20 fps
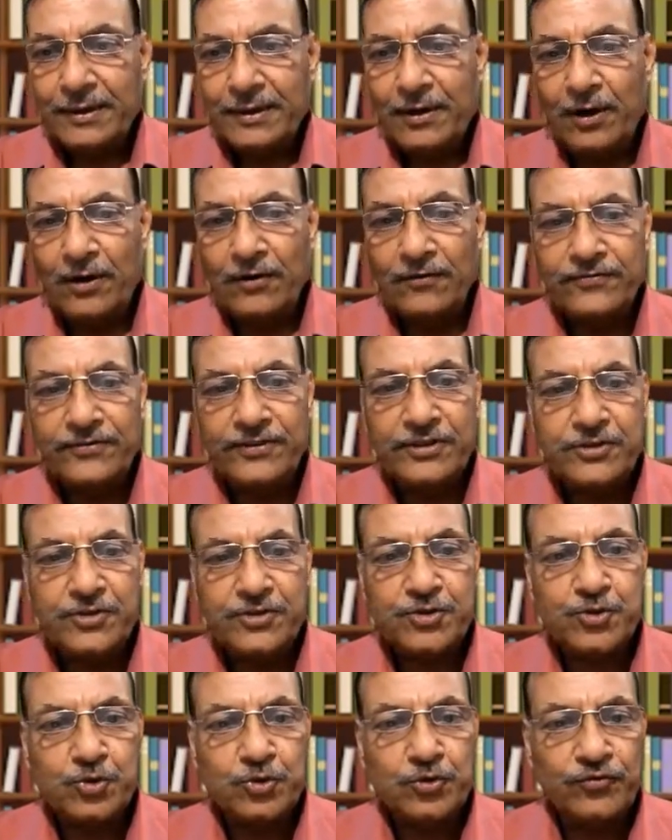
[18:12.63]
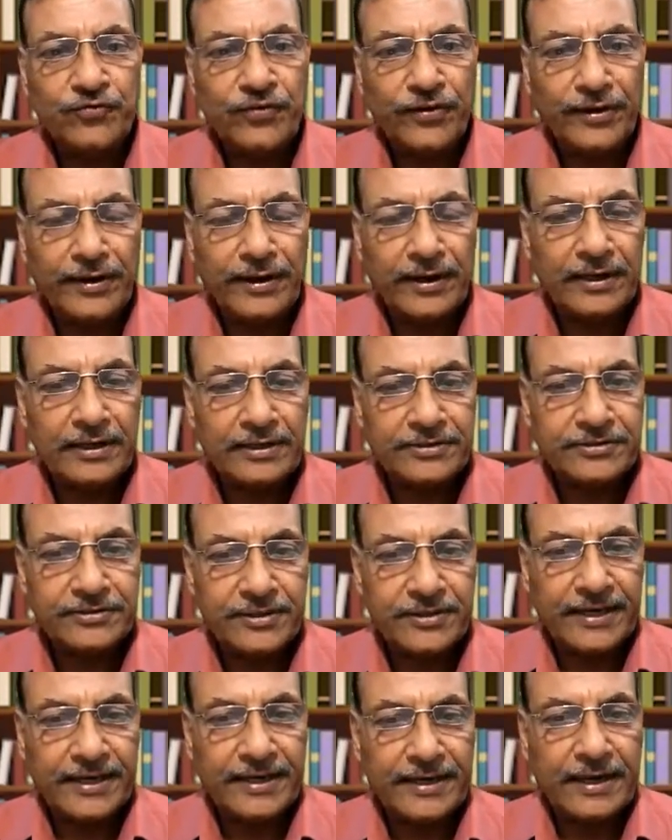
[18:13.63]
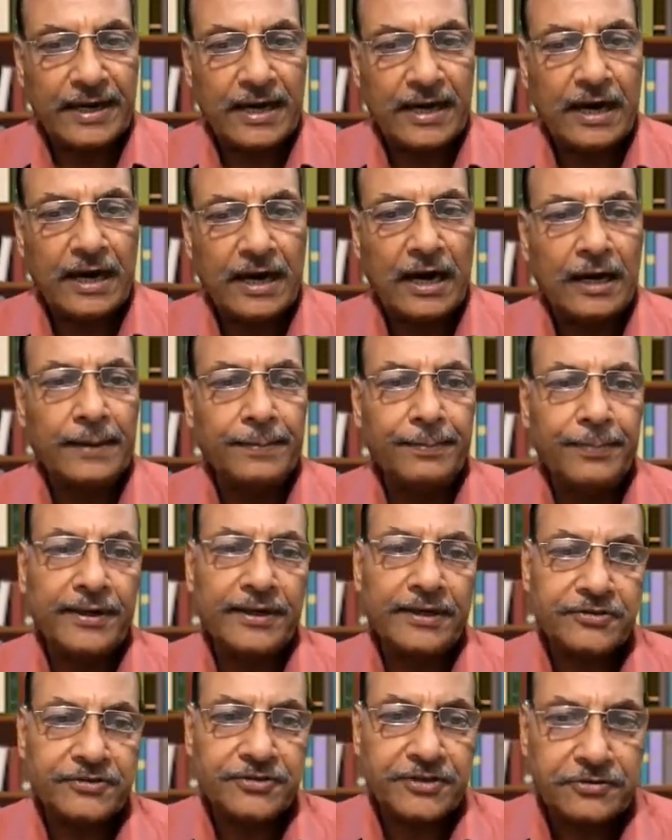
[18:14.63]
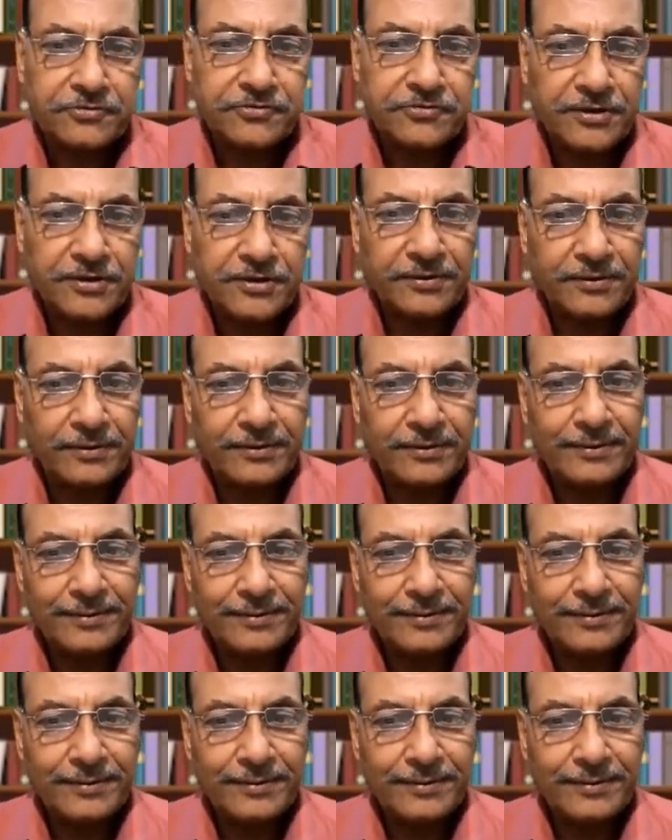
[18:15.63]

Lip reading: of these two fingers in hyperextension